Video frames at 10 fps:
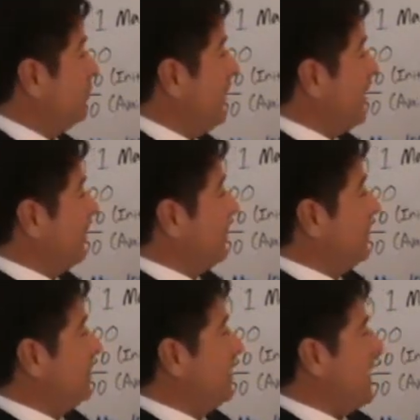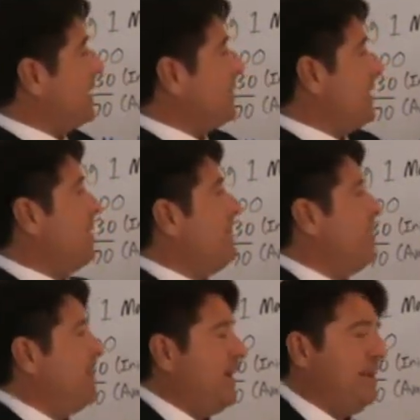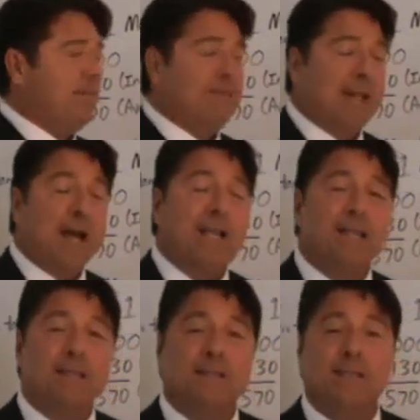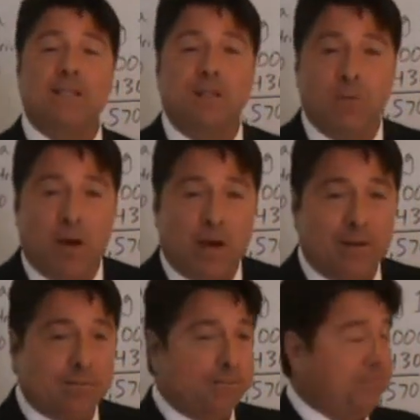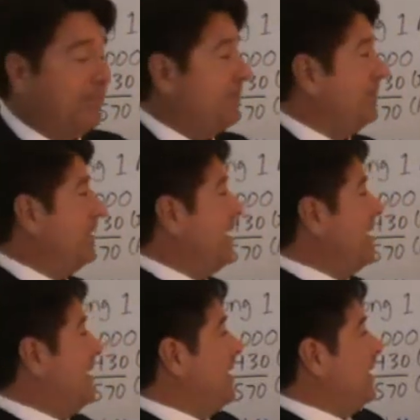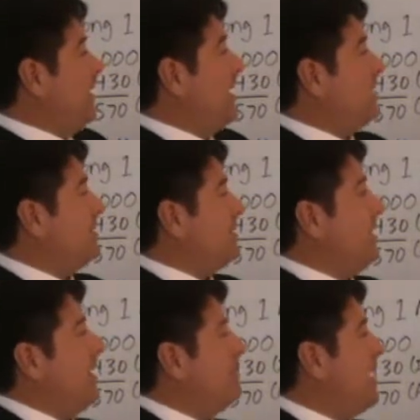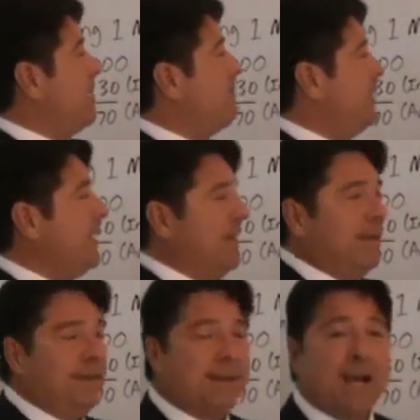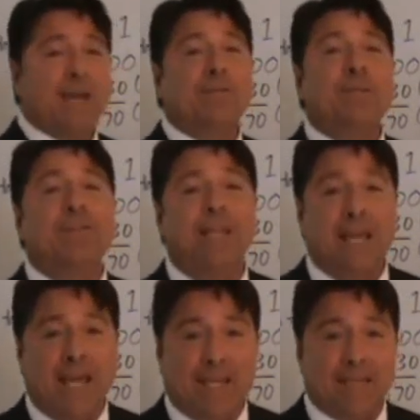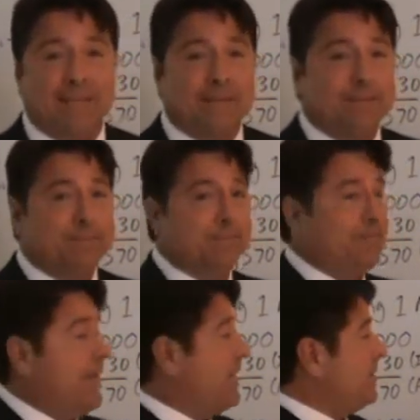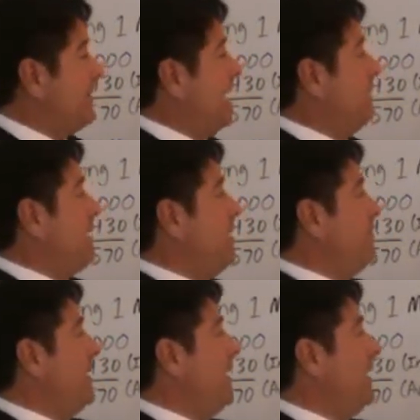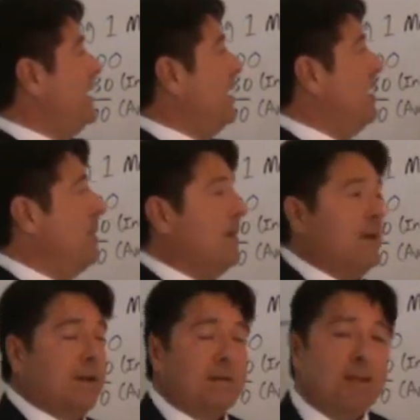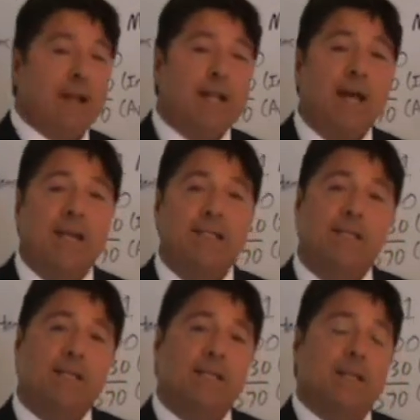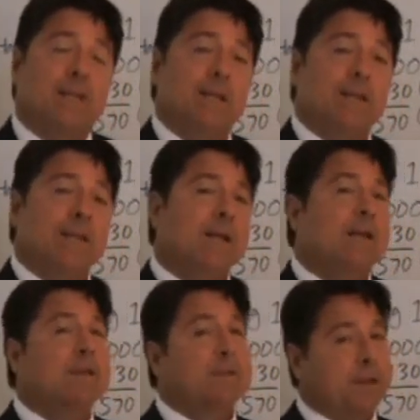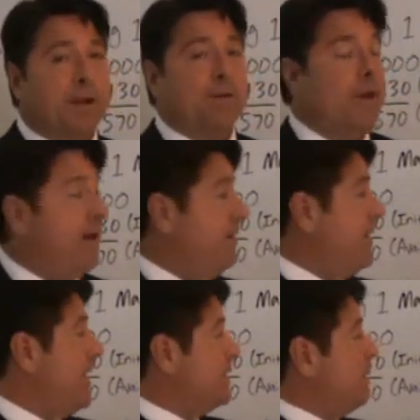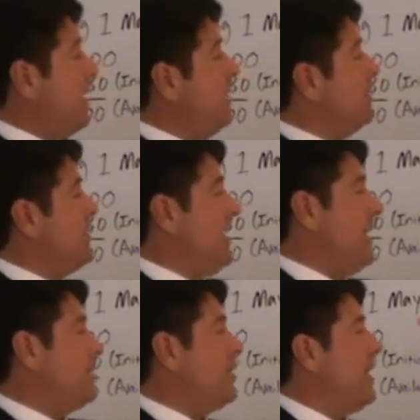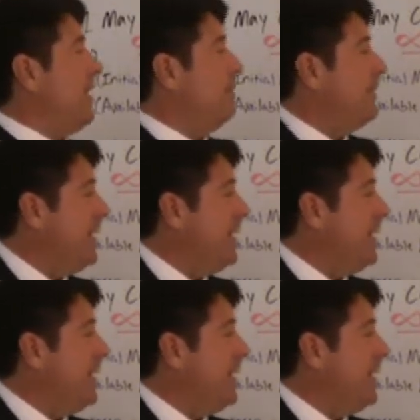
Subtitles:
Well, the next trade might be 961. Next trade might be 958. Next trade might be right at 960. So you don't know, and that's why there's an ish there.